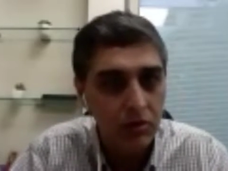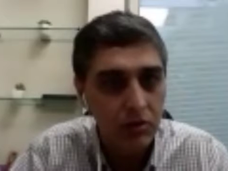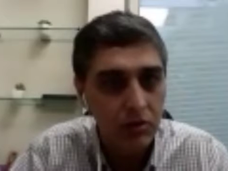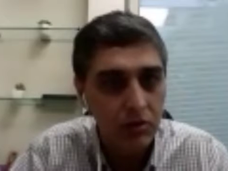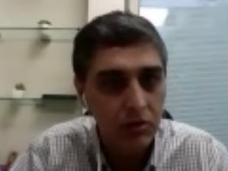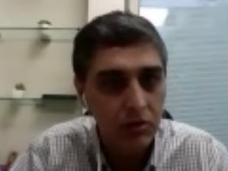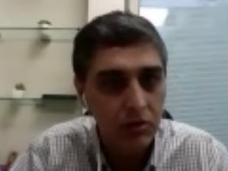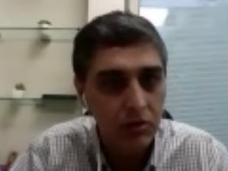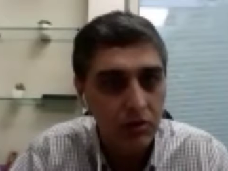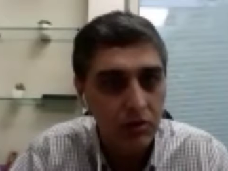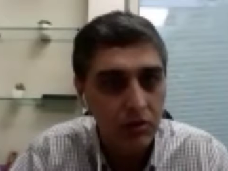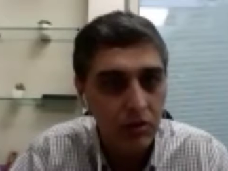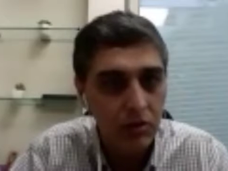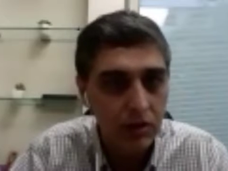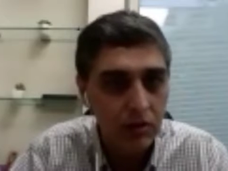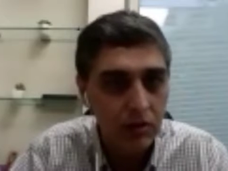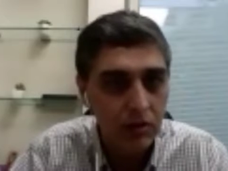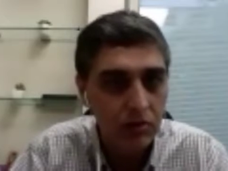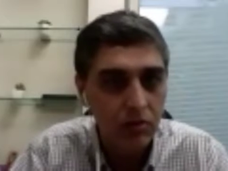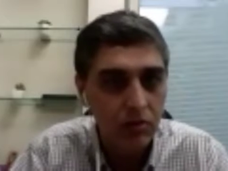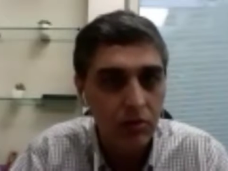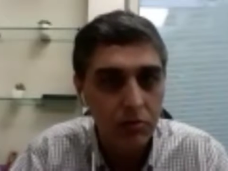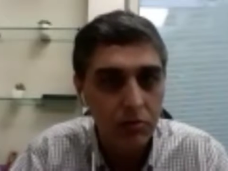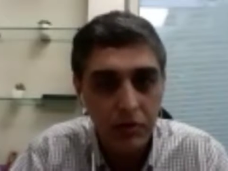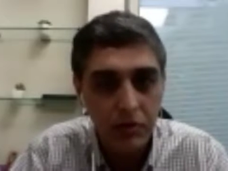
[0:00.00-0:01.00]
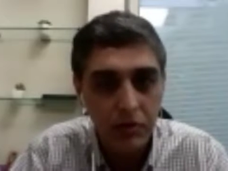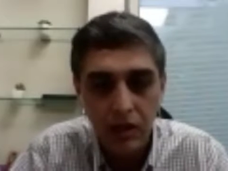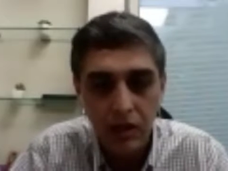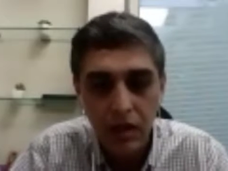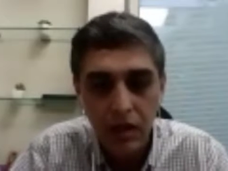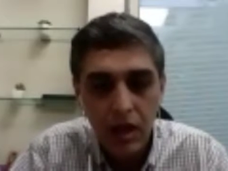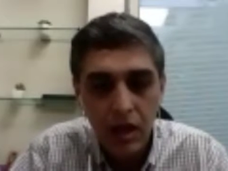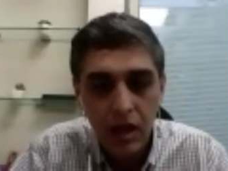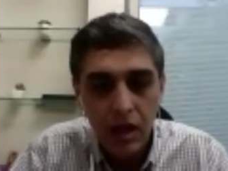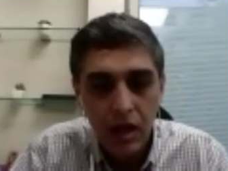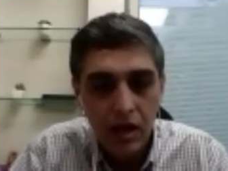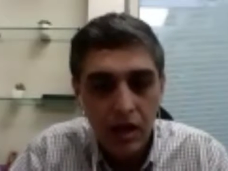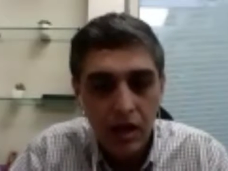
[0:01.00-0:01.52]
thoracoscopy,
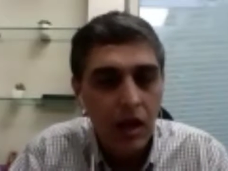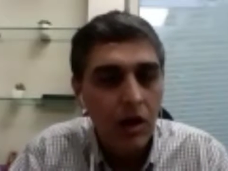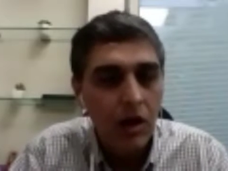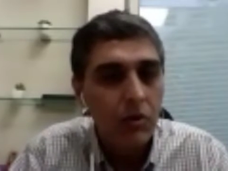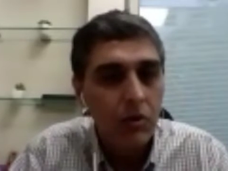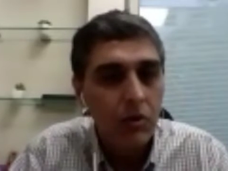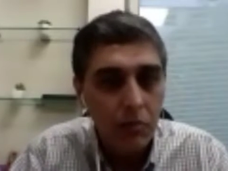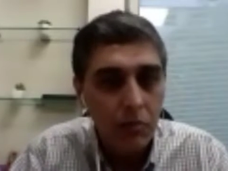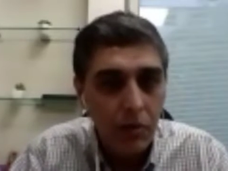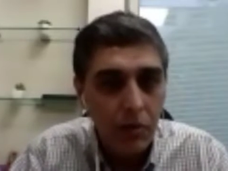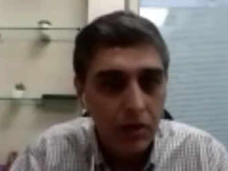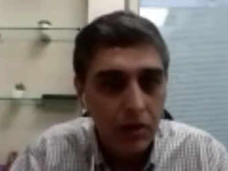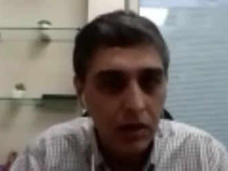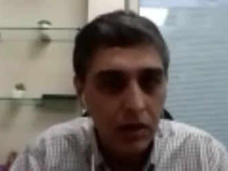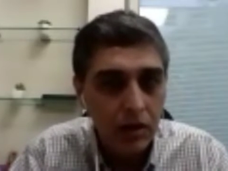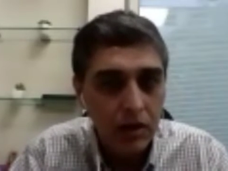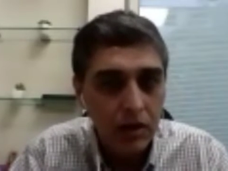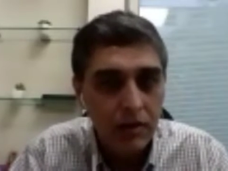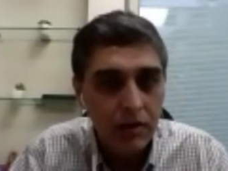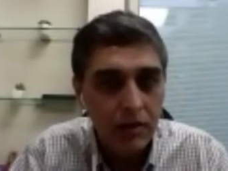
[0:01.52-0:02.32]
now robotic.